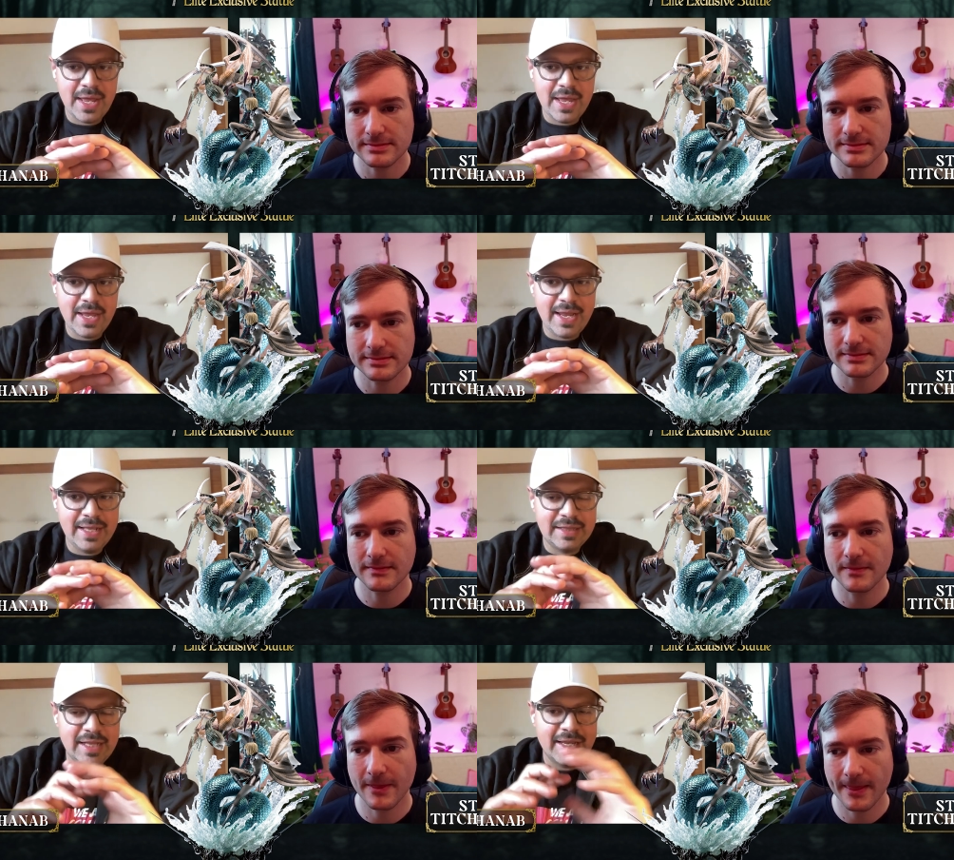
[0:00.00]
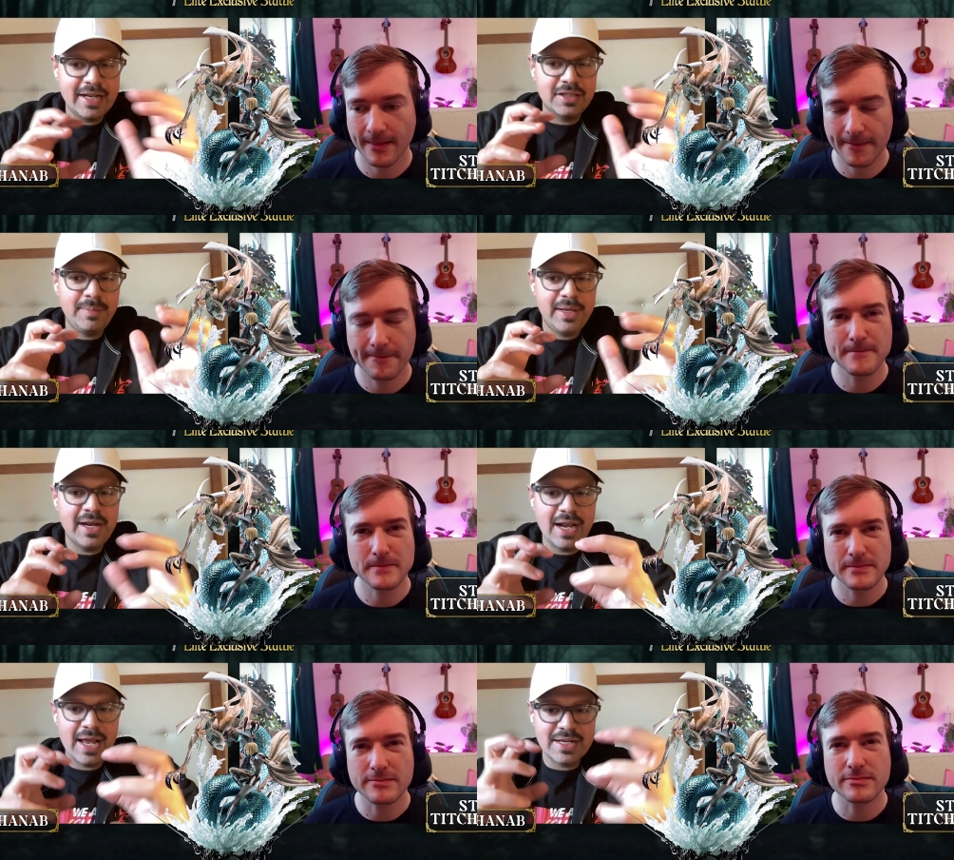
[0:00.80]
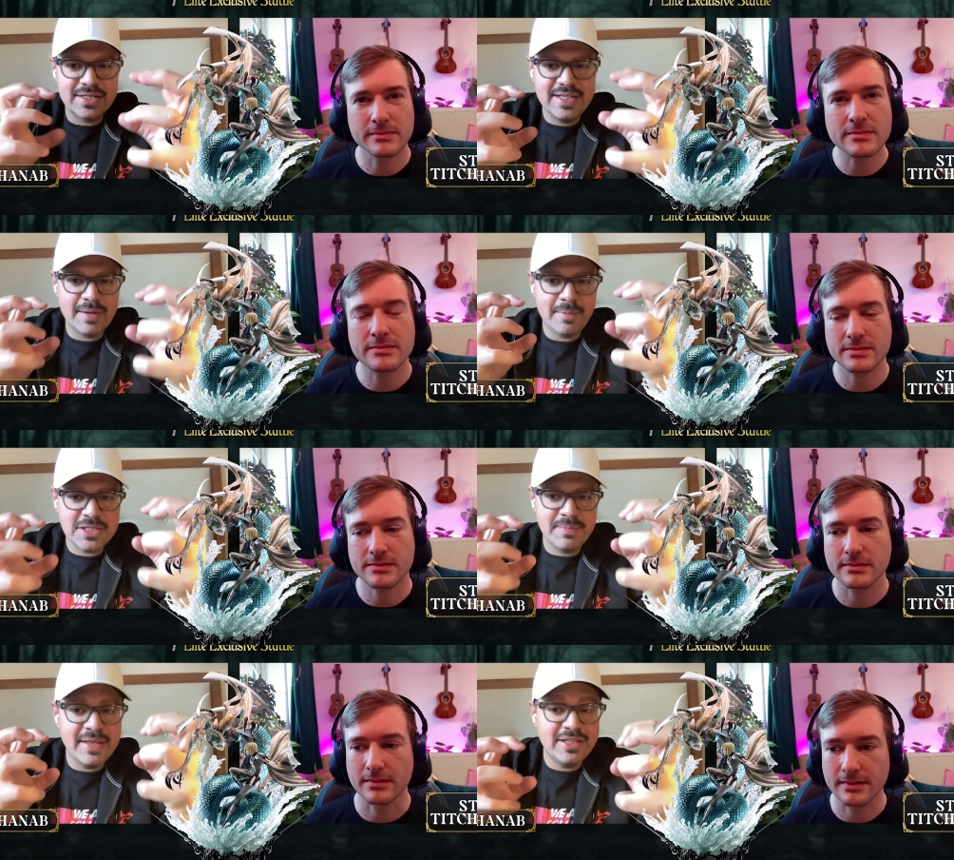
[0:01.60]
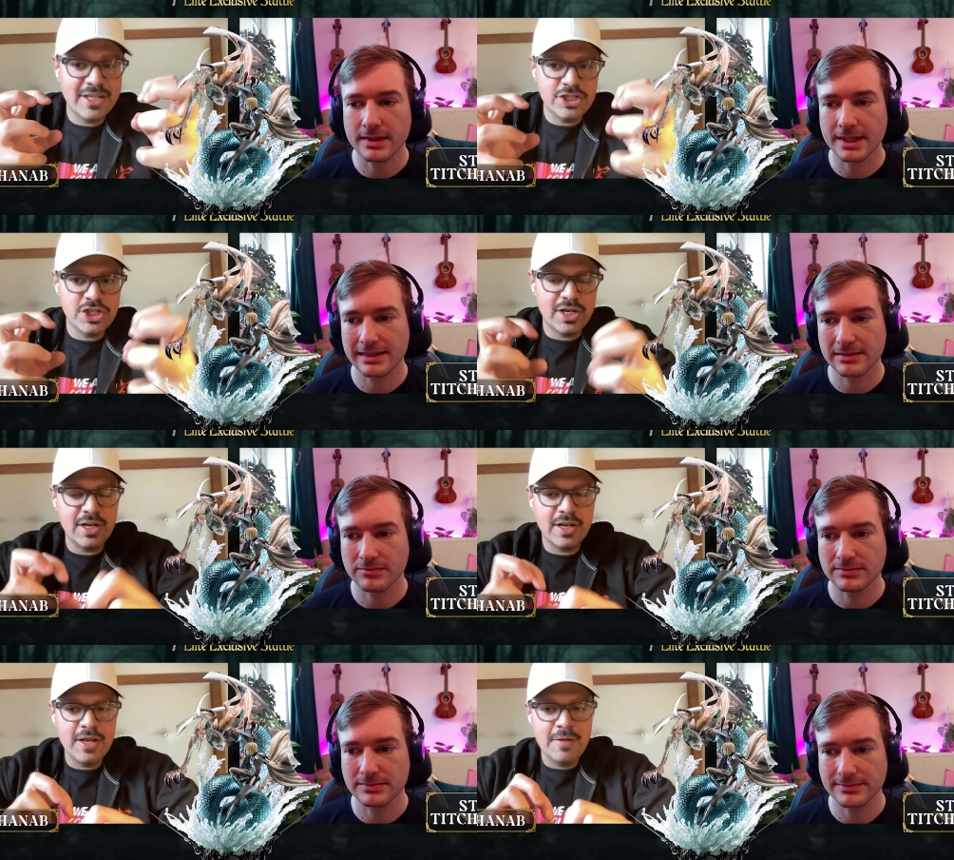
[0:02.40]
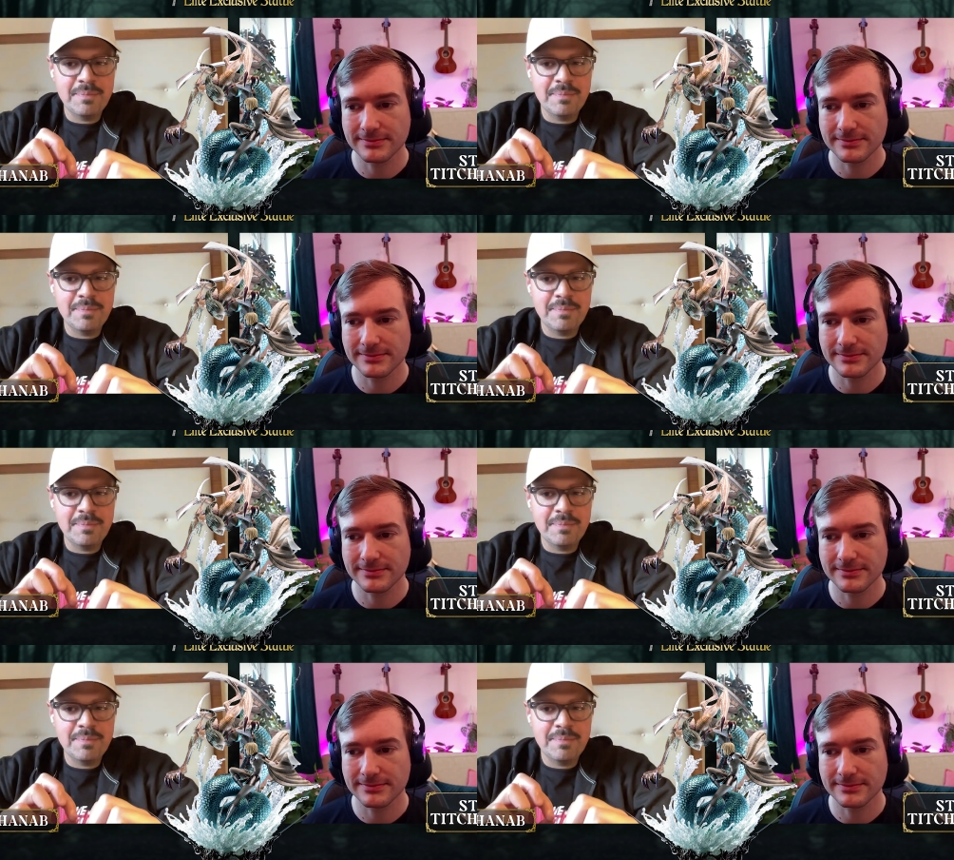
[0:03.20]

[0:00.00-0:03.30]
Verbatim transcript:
Speaker 1: uh, it like cannot be relaxed. Mm. There must be tension.